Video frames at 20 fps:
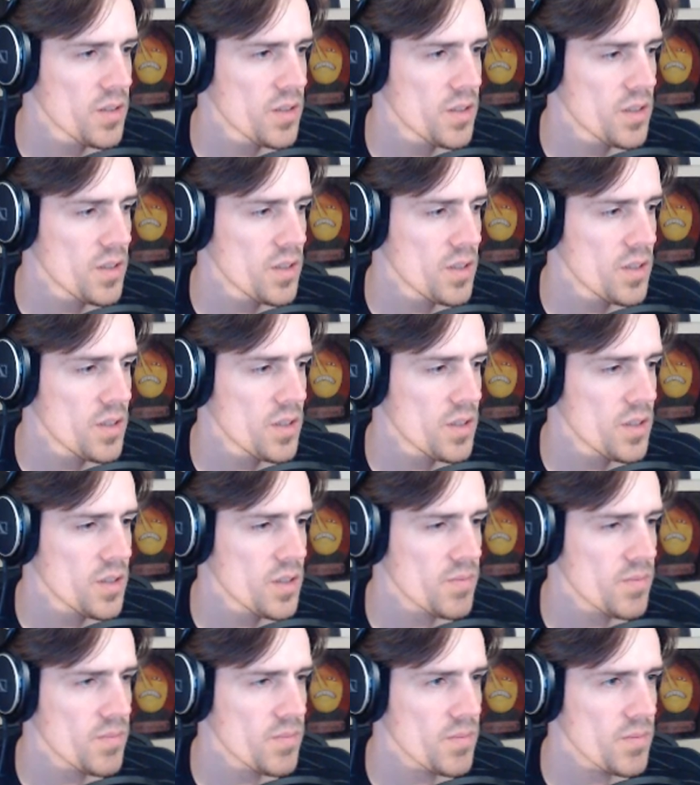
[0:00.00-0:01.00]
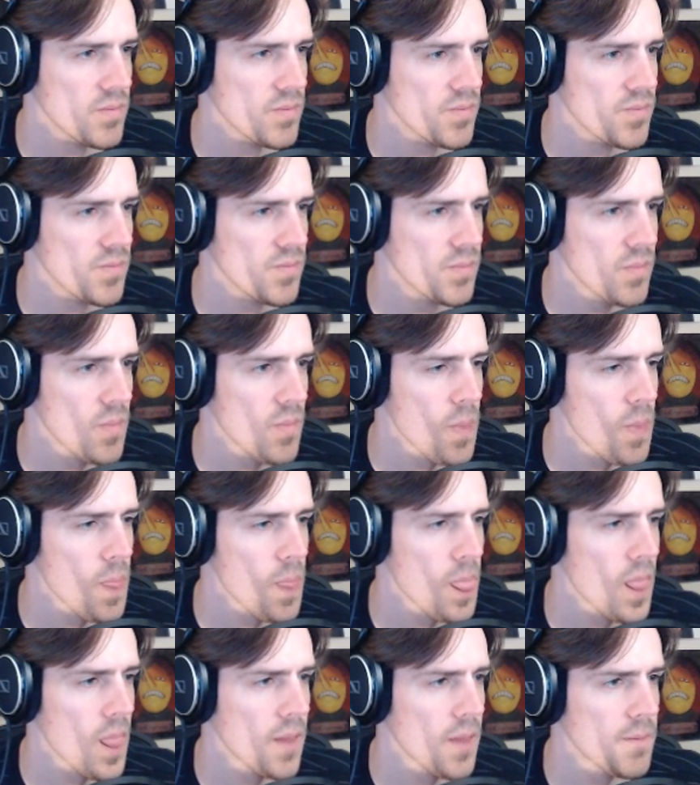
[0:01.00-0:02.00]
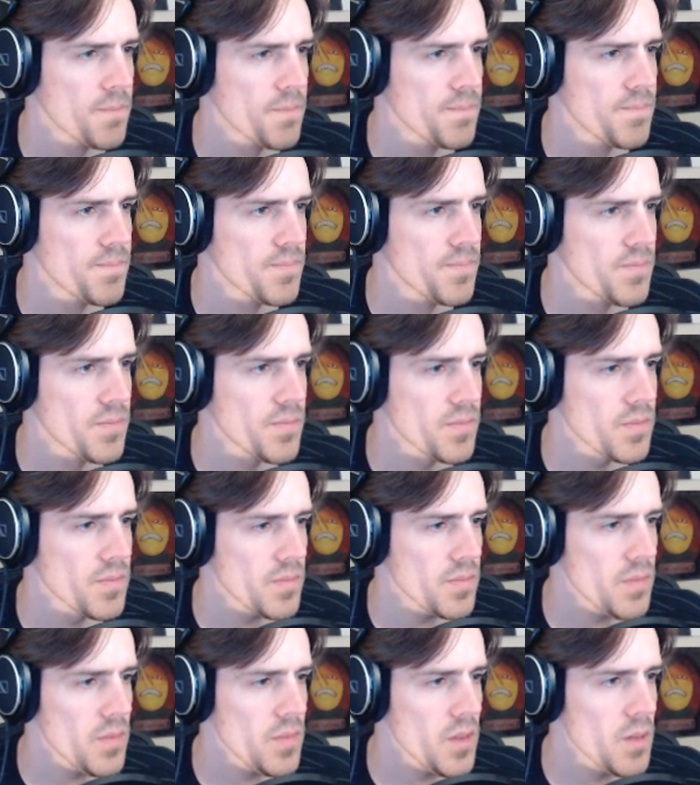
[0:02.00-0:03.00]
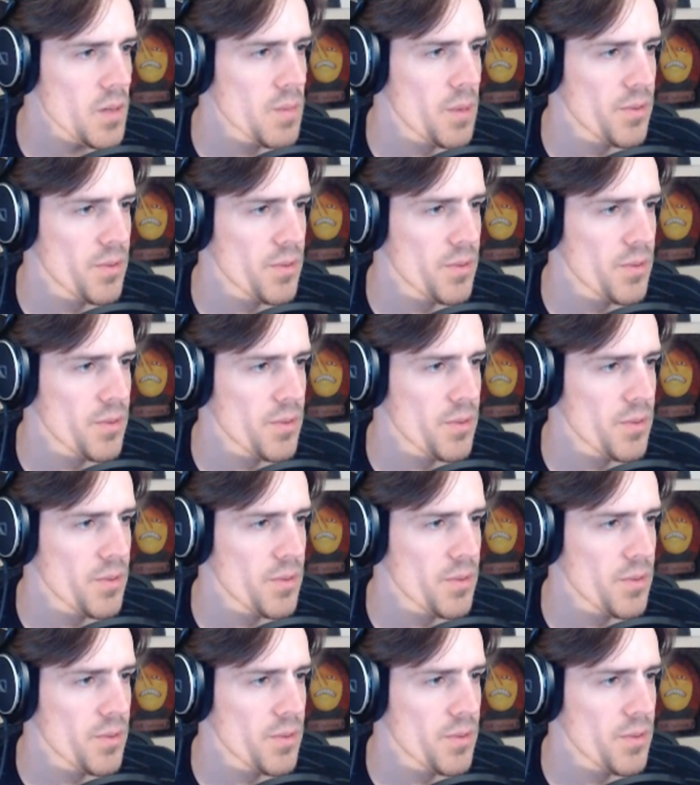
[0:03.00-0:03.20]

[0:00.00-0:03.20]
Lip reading: Perhaps